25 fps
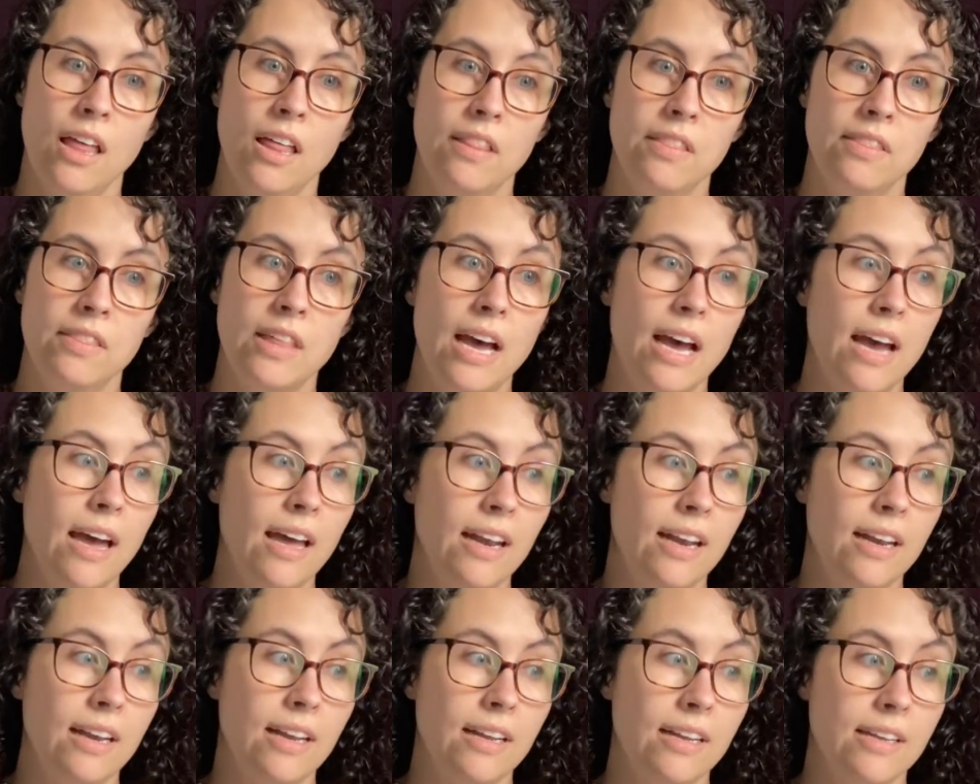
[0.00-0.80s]

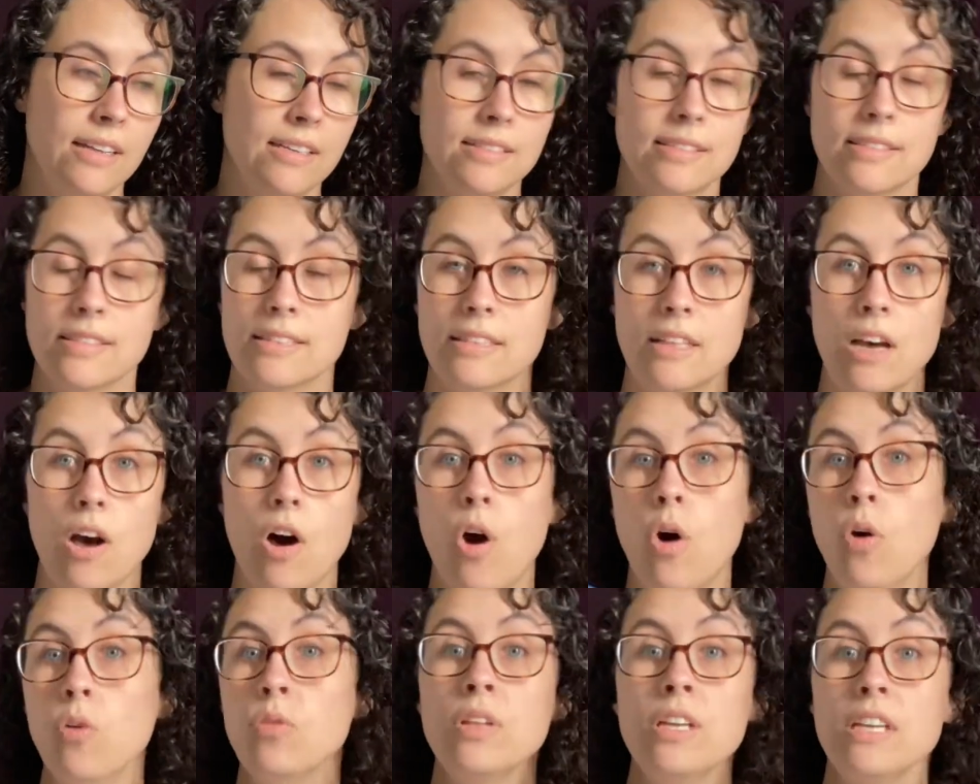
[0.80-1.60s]
That is the
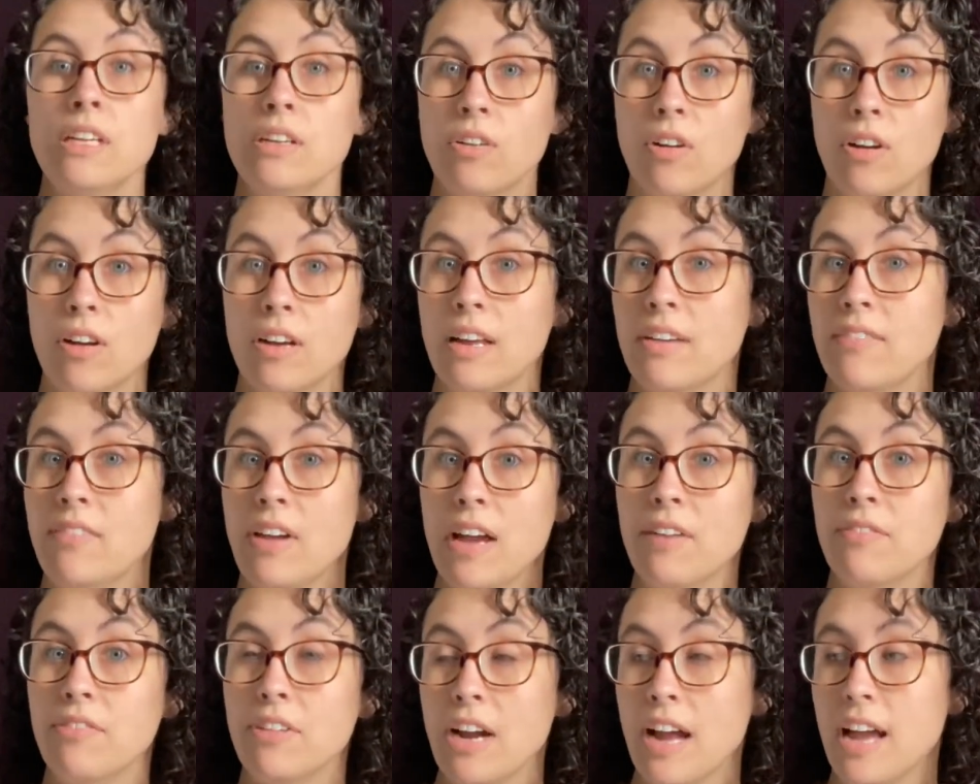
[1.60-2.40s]
only yarn I've
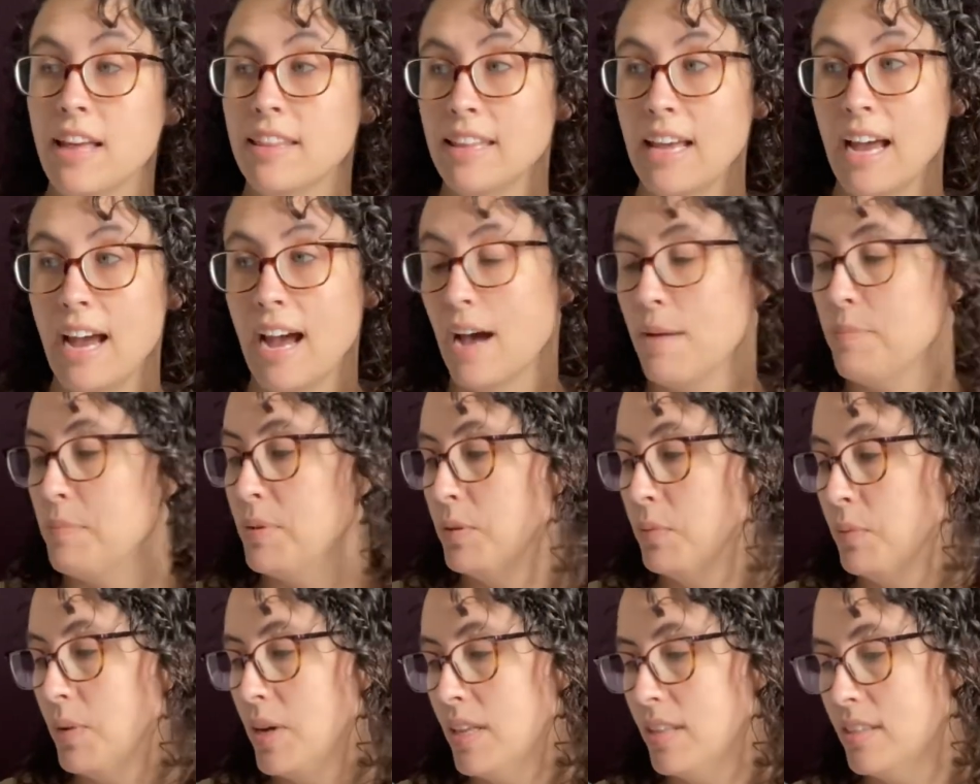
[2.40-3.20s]
ever had that
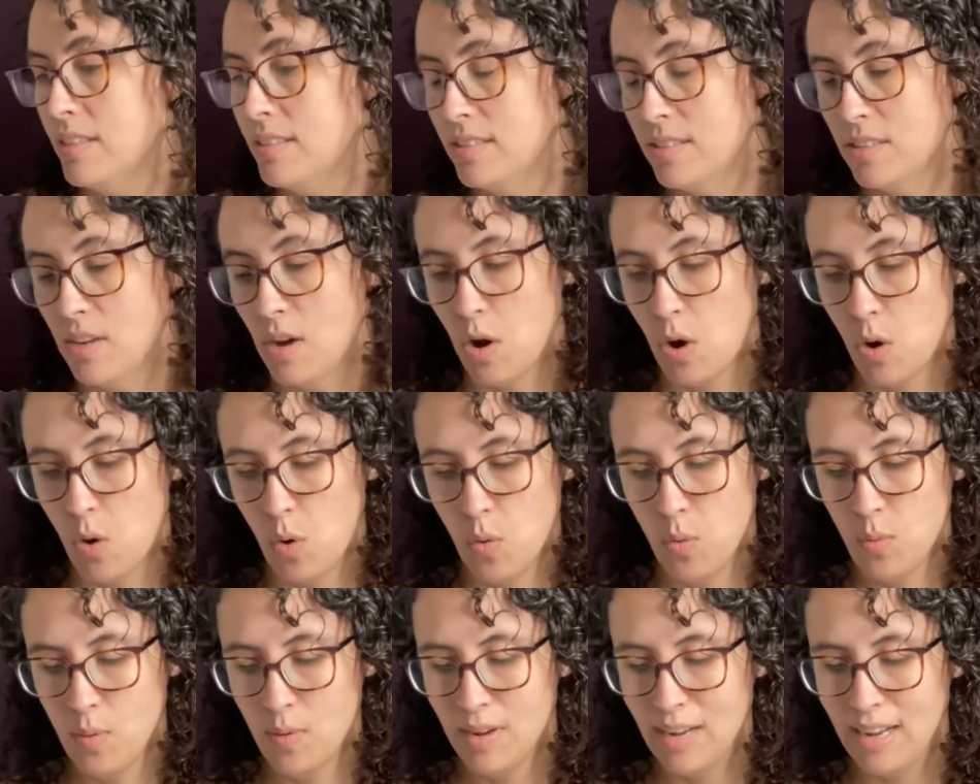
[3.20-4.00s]
happen with.
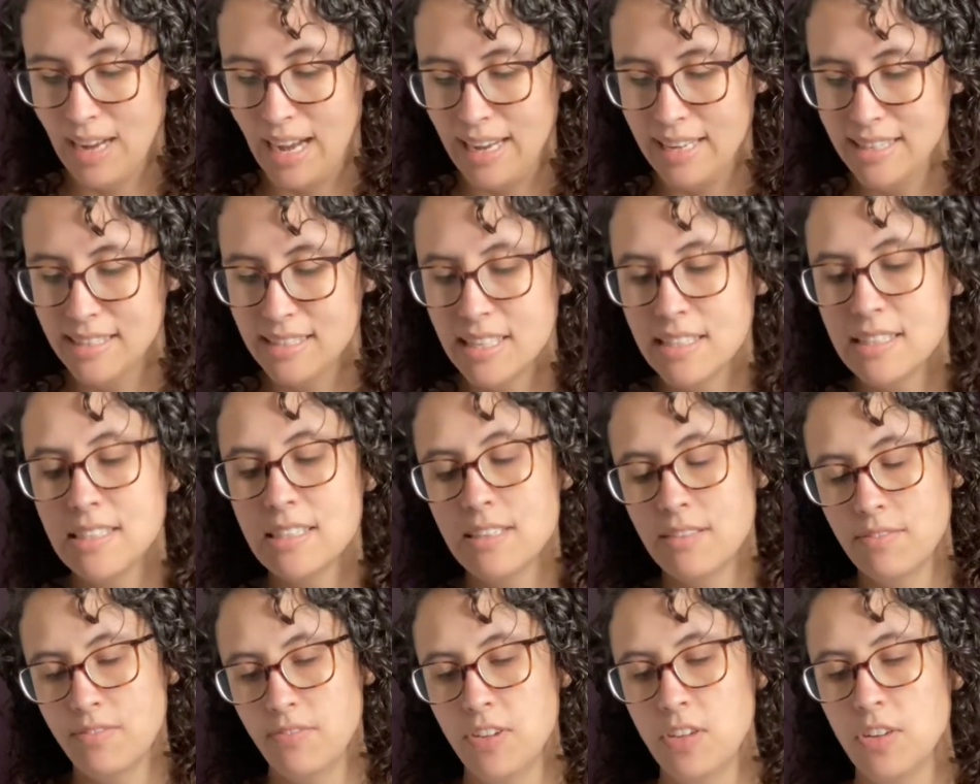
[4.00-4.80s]
So it
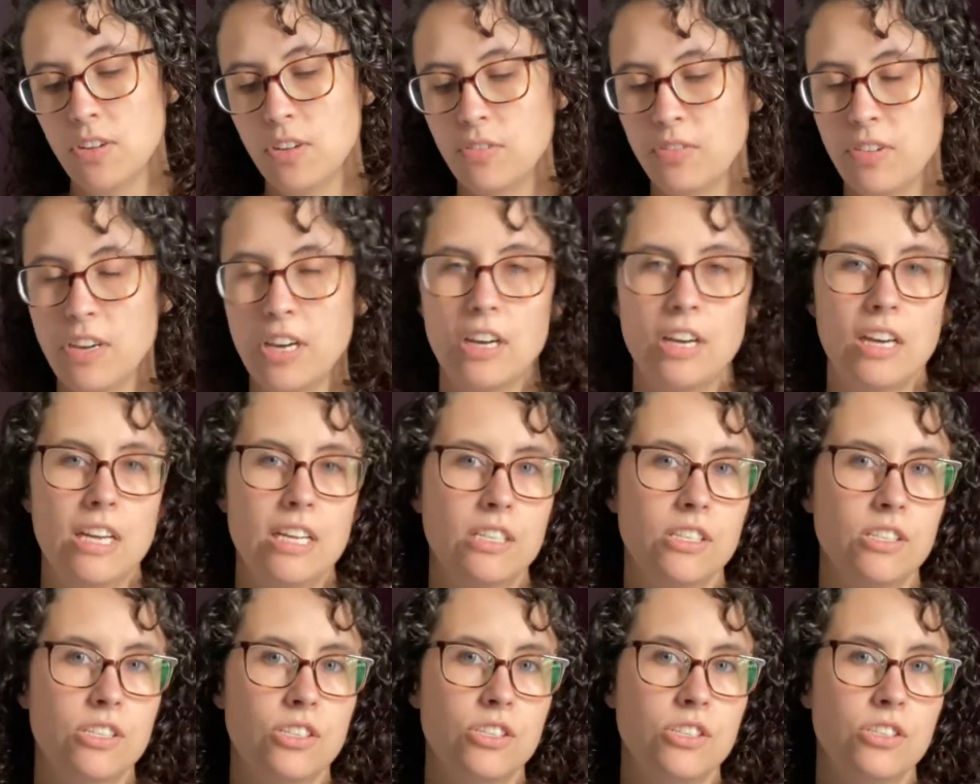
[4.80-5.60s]
doesn't feel very
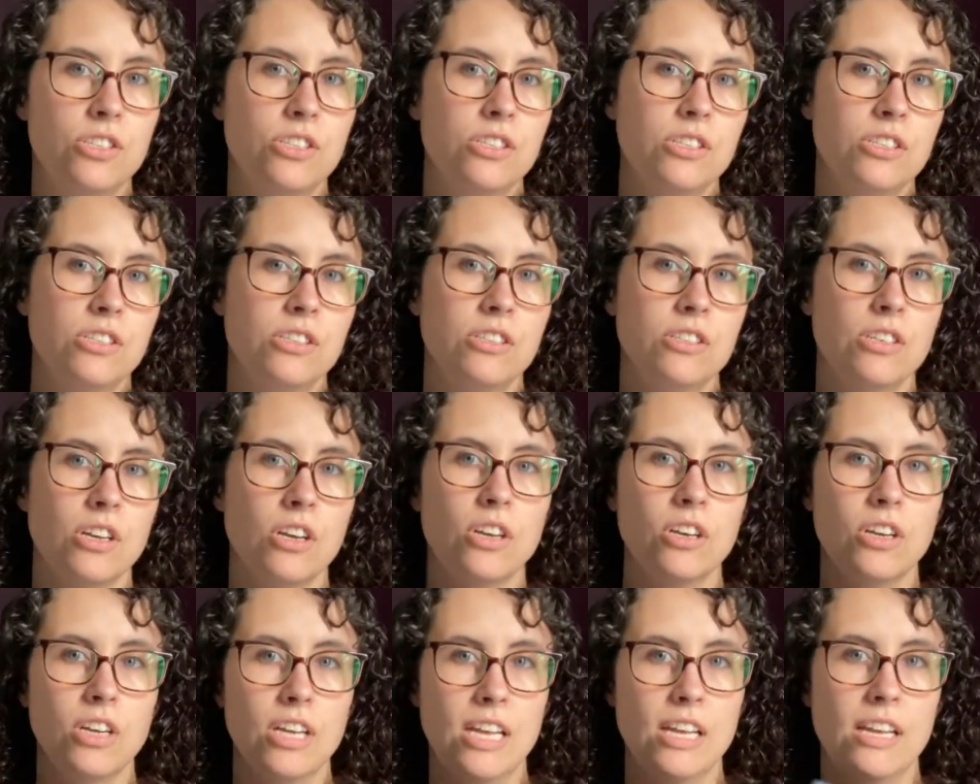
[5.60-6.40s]

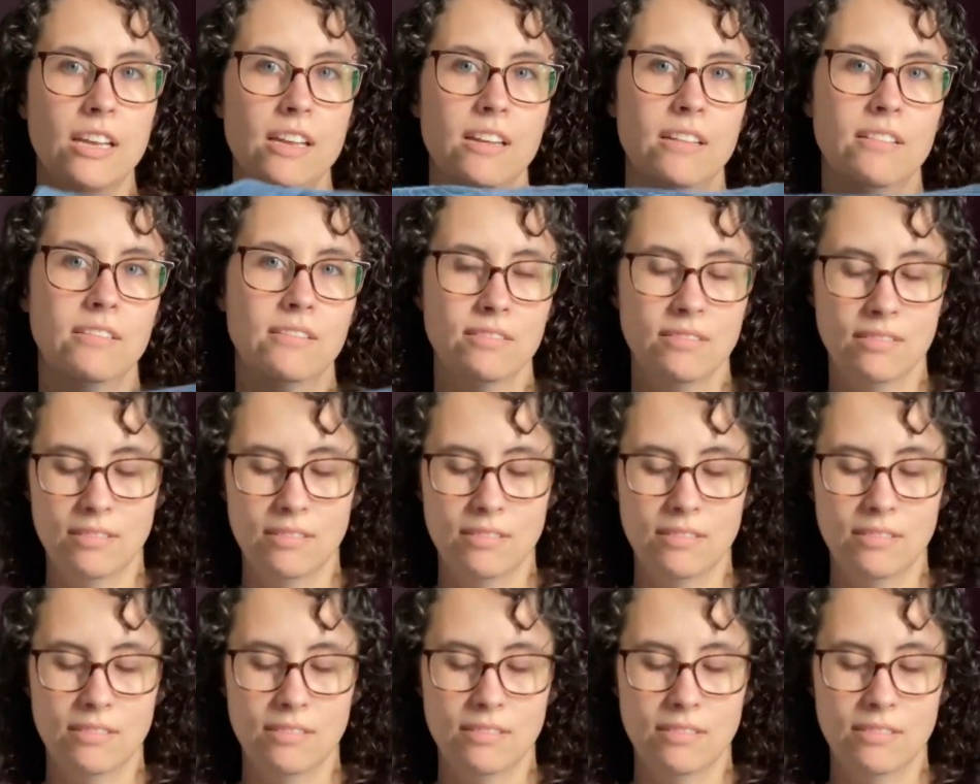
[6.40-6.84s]
sturdy.